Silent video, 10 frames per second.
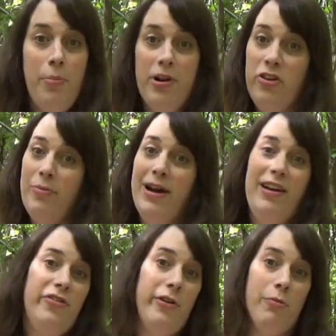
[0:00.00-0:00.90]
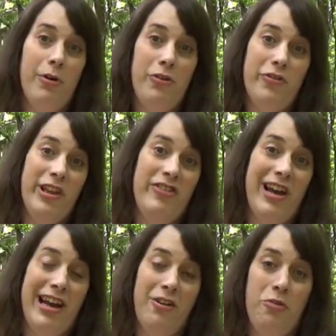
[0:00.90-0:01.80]
Because my last few uploads to the
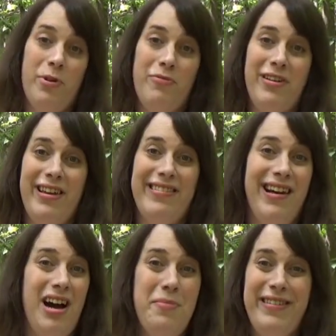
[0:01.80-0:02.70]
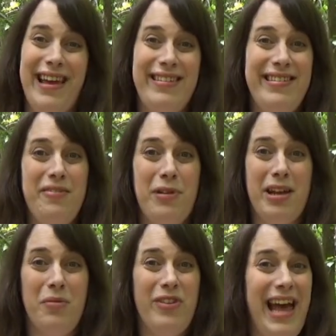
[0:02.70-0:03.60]
channel have been really time intensive when it
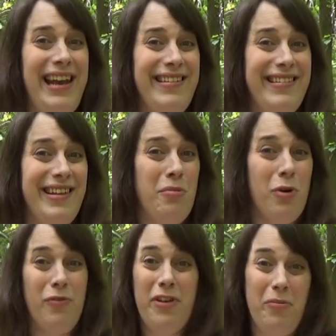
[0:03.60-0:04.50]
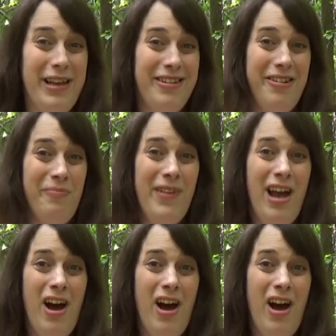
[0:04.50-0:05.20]
comes to editing them or filming them,